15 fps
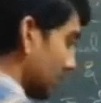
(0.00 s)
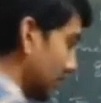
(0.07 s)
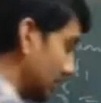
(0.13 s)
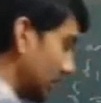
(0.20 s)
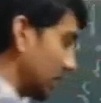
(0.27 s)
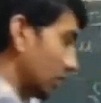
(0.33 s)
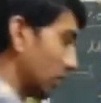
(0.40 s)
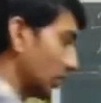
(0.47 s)

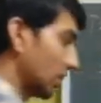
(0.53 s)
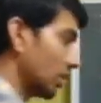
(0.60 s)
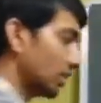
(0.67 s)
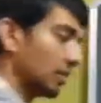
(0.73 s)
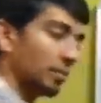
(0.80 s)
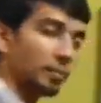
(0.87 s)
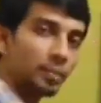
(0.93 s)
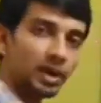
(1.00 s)
0.
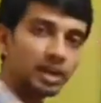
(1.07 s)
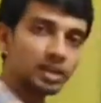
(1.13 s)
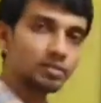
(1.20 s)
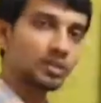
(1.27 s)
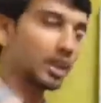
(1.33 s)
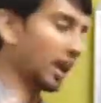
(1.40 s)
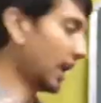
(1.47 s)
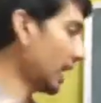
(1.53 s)

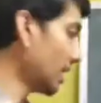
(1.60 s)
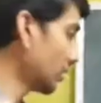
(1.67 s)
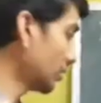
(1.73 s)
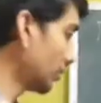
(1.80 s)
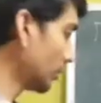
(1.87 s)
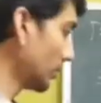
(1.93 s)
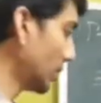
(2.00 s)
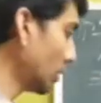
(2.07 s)
But we
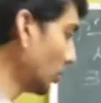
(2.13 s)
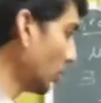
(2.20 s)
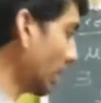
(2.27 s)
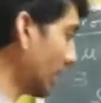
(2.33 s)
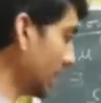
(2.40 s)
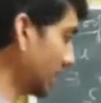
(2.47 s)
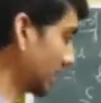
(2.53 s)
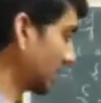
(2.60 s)
have mu
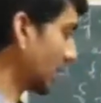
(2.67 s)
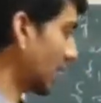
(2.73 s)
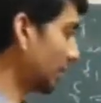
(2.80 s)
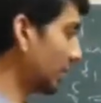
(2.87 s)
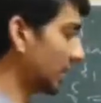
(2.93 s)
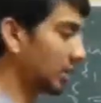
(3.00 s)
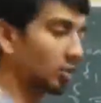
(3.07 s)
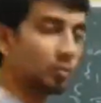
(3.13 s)
and
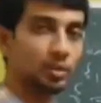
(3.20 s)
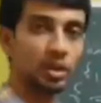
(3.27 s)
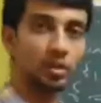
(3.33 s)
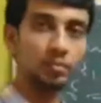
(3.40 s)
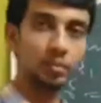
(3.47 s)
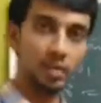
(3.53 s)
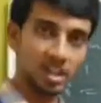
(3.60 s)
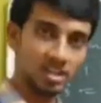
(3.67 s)
gamma to
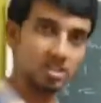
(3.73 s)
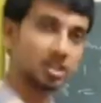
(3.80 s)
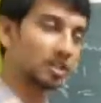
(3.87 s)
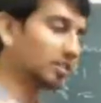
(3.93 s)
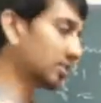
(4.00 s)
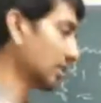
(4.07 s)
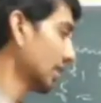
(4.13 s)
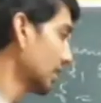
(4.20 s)
be
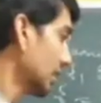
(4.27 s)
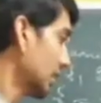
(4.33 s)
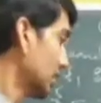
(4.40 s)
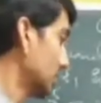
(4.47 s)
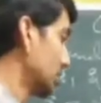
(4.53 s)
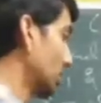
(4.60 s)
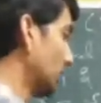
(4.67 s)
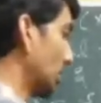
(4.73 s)
measures.
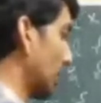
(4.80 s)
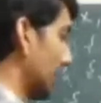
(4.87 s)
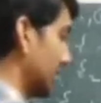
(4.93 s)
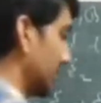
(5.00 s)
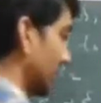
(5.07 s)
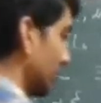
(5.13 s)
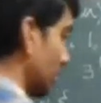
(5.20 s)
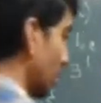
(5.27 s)
So
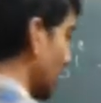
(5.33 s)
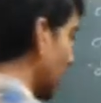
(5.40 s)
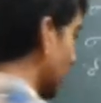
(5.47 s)
as mu